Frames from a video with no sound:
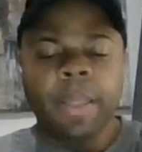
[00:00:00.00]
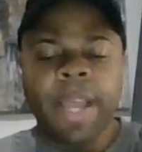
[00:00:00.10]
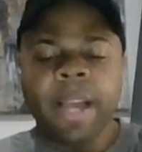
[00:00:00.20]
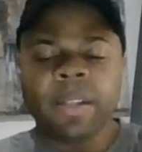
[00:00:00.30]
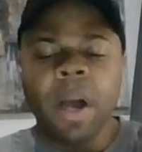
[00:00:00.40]

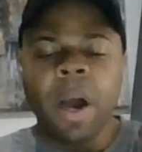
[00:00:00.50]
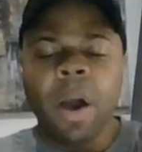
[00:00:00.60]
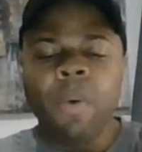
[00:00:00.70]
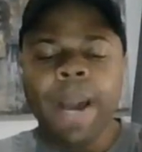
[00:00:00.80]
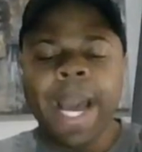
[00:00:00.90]
There's
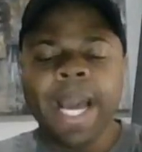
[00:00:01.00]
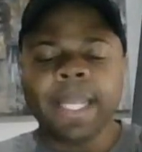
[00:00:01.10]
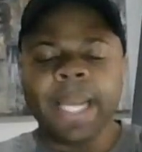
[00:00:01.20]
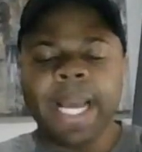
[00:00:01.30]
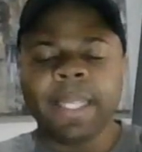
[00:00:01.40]

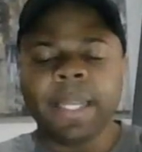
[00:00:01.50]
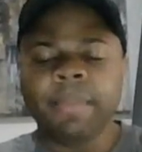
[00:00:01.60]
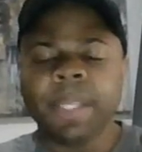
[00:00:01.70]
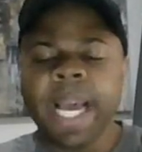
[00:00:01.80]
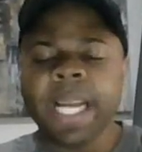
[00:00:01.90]
always a
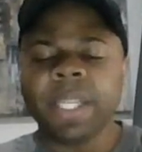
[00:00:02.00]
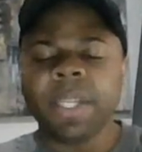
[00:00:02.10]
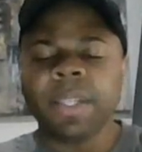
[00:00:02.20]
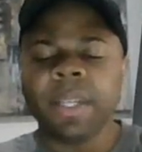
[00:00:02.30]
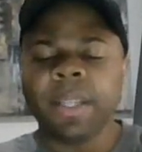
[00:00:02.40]

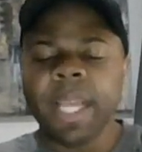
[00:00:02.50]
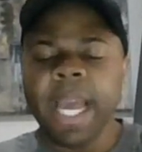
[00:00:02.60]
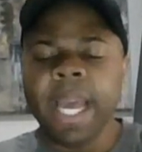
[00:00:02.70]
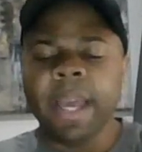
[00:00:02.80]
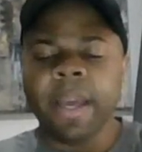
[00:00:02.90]
temptation to
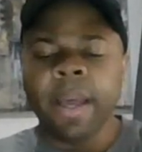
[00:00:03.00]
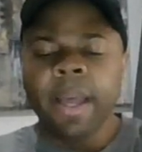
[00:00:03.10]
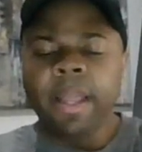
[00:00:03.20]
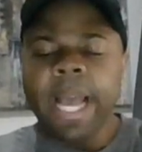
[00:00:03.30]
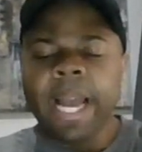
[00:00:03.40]
think
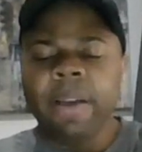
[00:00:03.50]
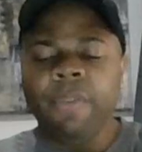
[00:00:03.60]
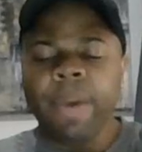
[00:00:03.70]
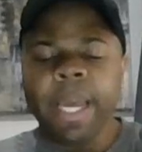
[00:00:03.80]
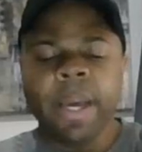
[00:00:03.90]
that
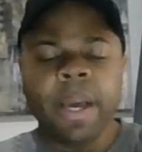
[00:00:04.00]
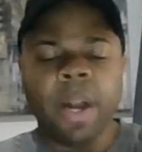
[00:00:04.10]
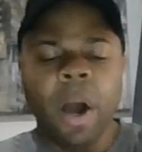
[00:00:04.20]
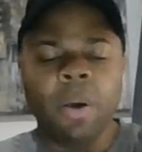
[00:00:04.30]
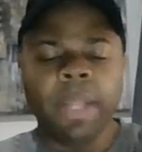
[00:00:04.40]
if we
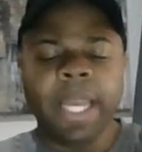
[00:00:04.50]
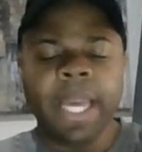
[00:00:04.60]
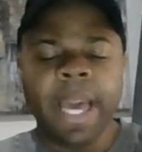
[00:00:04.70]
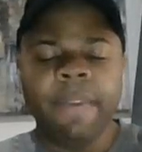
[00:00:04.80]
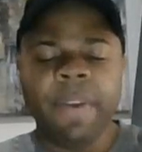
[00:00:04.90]
could only
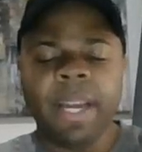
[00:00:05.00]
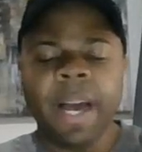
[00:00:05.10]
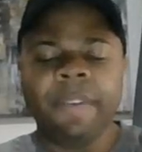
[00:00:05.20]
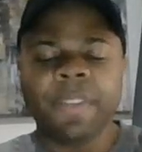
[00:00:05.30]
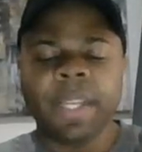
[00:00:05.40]
give
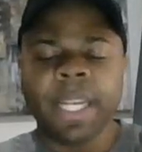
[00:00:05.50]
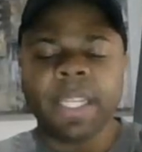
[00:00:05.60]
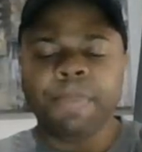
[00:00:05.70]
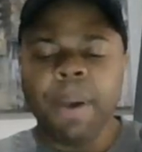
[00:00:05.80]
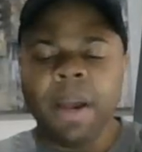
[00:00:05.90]
enough to
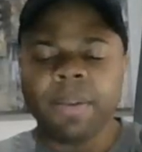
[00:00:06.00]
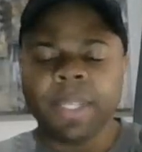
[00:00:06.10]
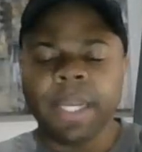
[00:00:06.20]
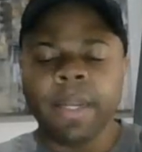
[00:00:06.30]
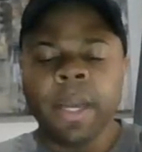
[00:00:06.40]
this
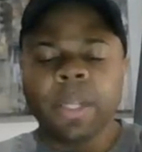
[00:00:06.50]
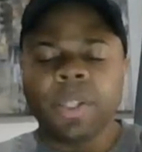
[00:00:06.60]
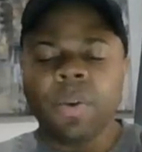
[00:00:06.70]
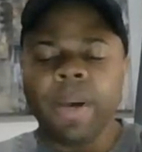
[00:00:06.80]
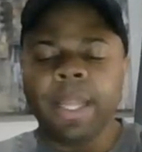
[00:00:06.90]
person
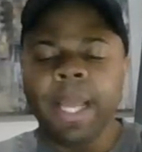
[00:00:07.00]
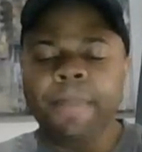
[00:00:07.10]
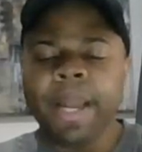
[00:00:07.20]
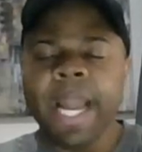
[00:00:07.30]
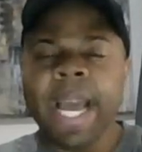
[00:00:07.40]
to
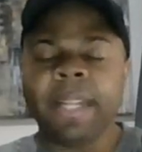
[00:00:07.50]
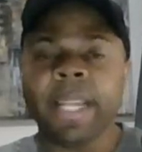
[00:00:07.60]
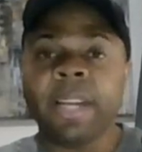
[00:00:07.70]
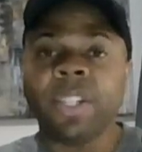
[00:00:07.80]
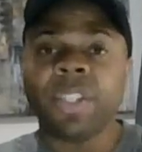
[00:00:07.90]
eliminate
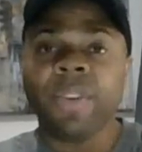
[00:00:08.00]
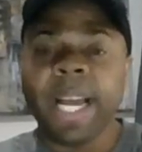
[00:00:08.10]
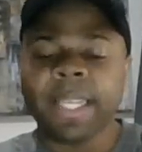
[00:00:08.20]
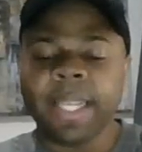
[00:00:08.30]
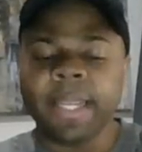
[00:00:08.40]
their
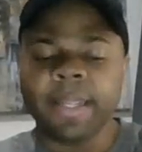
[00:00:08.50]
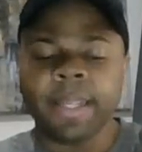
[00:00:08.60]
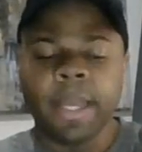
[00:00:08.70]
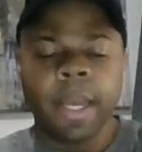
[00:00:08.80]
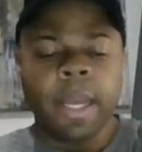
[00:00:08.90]

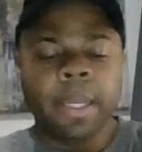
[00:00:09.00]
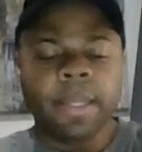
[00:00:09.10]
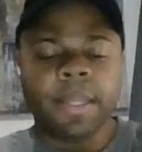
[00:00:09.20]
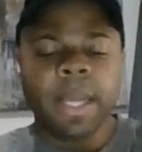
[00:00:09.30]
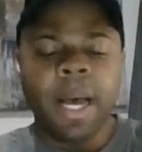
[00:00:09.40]
stresses,
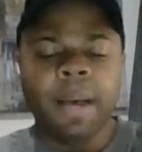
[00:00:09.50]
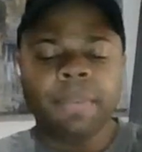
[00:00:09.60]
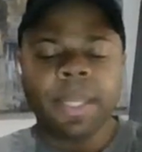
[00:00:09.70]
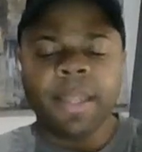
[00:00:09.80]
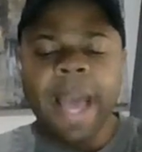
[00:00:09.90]

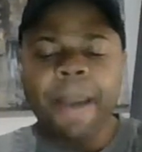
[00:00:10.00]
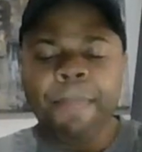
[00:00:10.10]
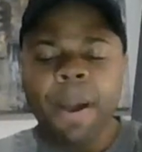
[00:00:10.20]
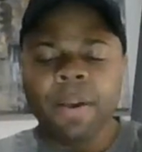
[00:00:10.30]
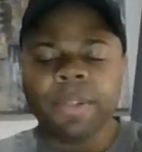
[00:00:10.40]
some to
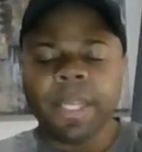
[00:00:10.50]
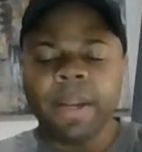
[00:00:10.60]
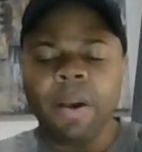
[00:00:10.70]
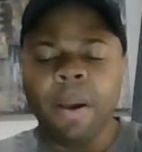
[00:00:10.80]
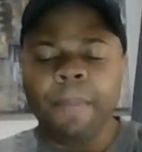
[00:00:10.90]
that
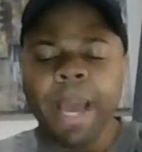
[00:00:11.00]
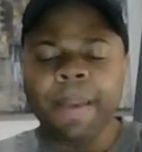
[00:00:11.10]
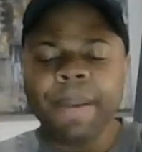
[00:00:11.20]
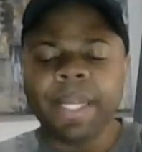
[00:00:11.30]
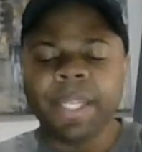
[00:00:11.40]
person, or
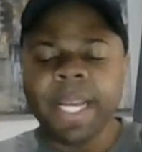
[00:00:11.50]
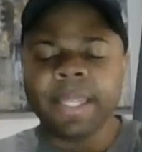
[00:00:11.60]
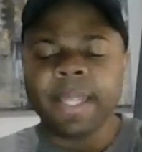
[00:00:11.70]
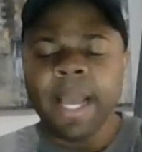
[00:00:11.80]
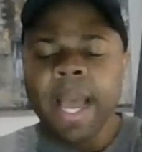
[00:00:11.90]
maybe
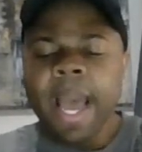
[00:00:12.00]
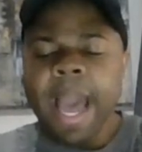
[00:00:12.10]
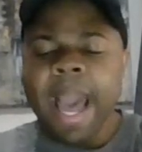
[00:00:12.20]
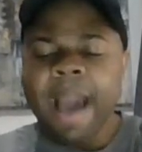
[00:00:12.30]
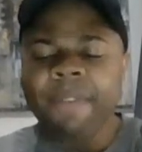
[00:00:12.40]
just
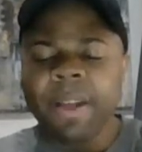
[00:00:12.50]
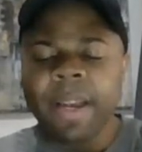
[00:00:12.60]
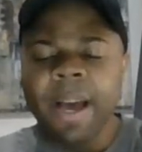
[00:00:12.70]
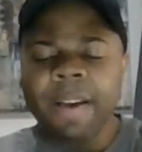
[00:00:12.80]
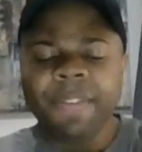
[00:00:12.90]
have
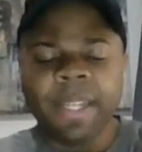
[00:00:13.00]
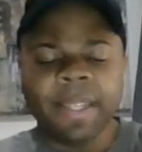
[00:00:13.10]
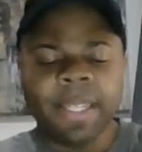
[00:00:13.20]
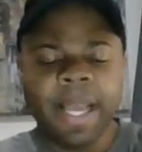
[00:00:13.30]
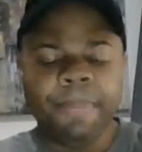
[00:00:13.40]
enough to
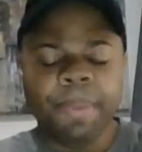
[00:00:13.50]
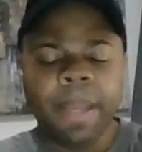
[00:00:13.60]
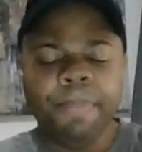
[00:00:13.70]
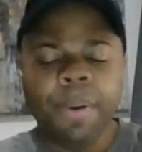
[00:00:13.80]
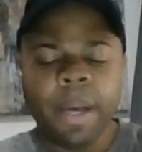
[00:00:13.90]

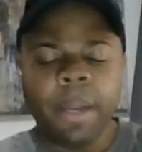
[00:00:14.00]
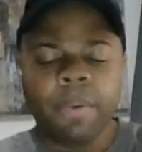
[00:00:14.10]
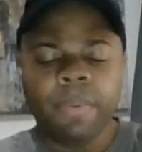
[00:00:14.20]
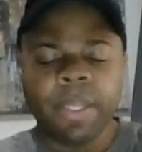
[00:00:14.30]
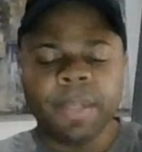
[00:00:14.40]
simply
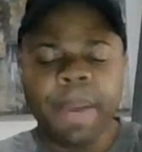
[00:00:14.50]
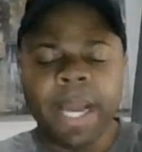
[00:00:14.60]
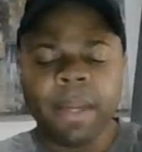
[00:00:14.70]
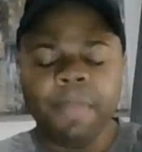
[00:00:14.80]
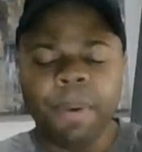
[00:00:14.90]
put
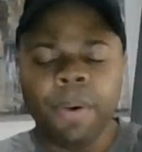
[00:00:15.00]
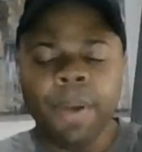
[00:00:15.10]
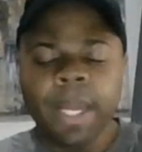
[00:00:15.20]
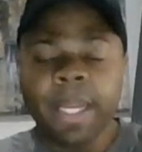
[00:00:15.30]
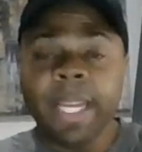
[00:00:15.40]

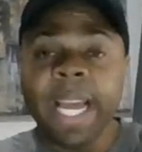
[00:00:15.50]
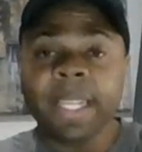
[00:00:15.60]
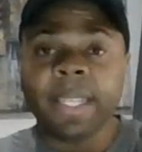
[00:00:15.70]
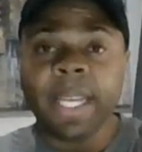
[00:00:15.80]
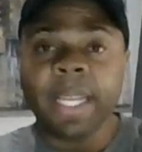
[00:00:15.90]
respectable
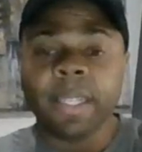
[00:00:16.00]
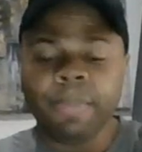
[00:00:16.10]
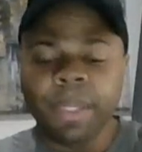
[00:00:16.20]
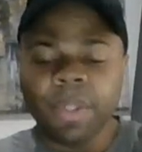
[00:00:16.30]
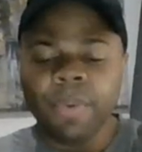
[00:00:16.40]
distance
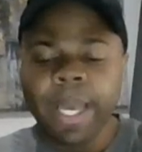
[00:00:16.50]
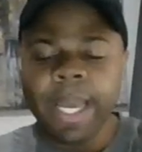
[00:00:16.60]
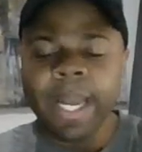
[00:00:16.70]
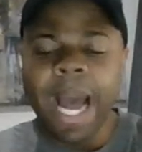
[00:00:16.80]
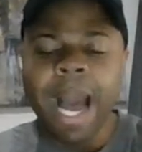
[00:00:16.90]

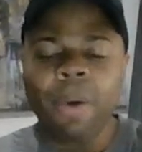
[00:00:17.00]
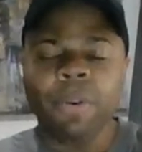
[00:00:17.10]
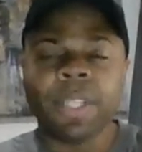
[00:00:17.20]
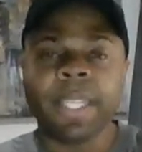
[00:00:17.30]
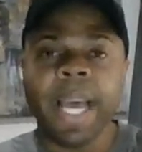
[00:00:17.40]
between
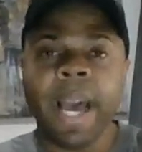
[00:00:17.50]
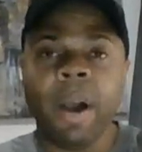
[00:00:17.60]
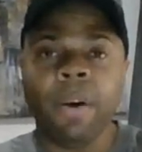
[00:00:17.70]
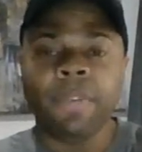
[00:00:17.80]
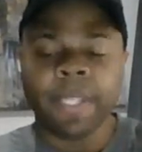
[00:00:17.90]

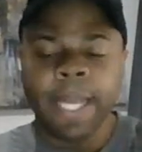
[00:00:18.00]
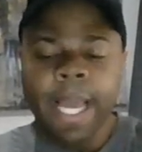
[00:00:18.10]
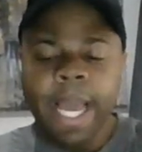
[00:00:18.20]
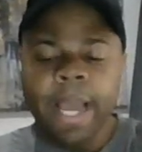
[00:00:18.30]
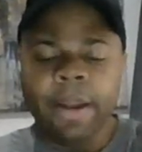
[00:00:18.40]
ourselves
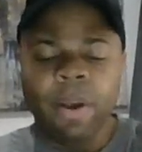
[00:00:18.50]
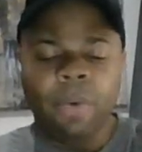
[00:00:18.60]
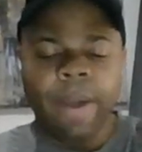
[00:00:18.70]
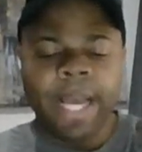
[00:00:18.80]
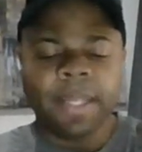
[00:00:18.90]
and the
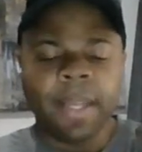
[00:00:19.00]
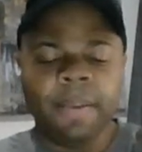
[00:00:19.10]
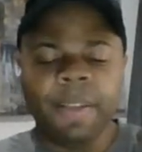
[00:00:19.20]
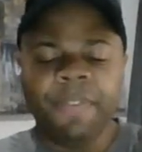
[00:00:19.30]
rest of the